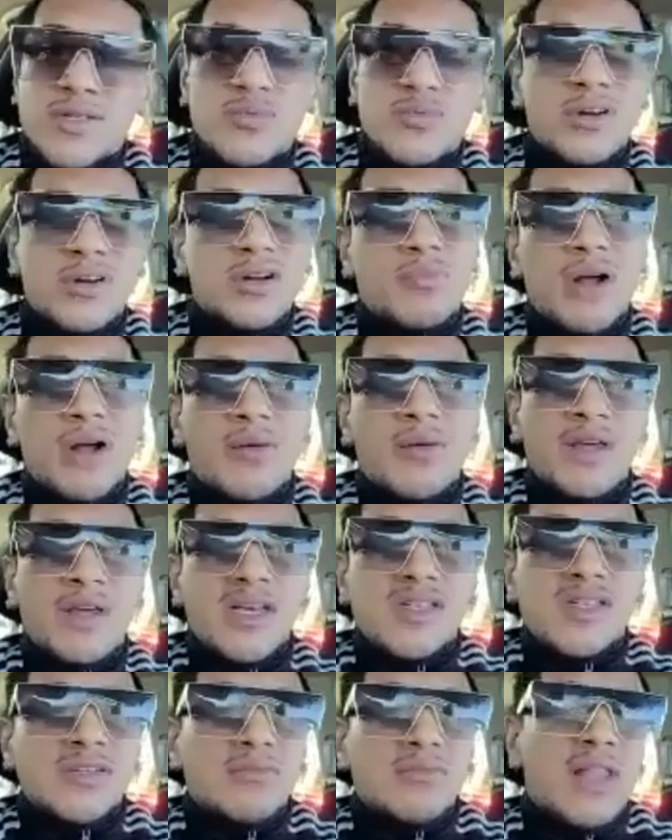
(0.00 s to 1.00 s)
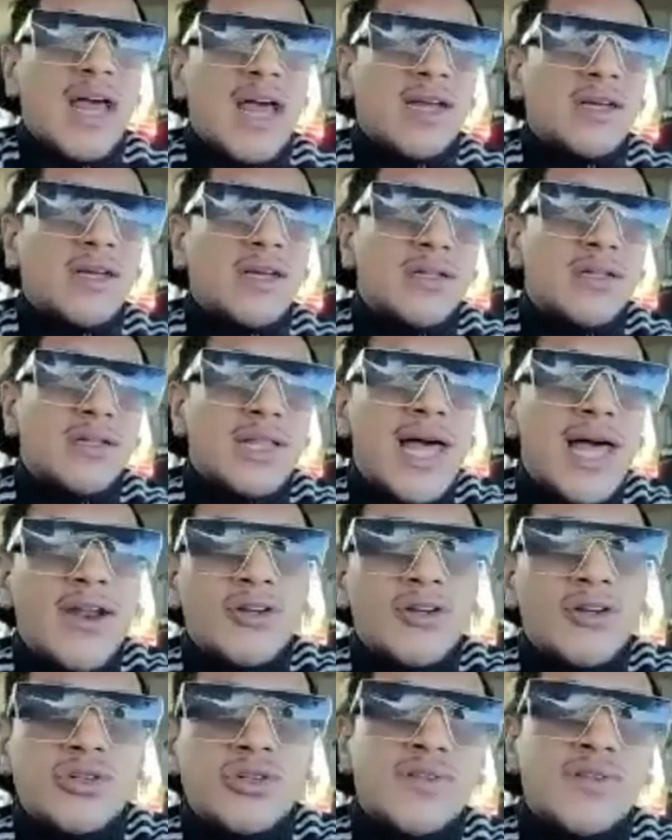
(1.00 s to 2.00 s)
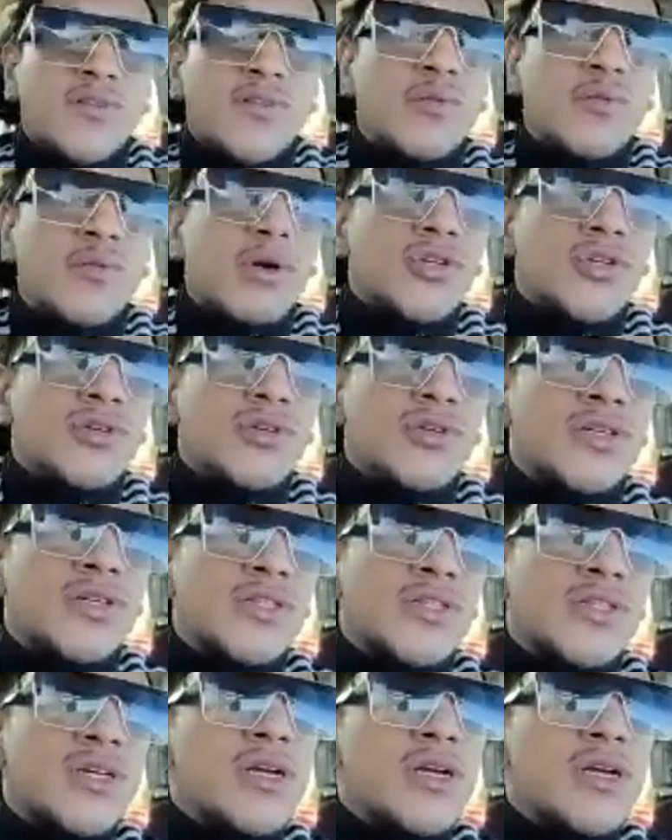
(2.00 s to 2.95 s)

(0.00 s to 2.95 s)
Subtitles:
We're gonna probably hit some like ladder drills, footwork drills,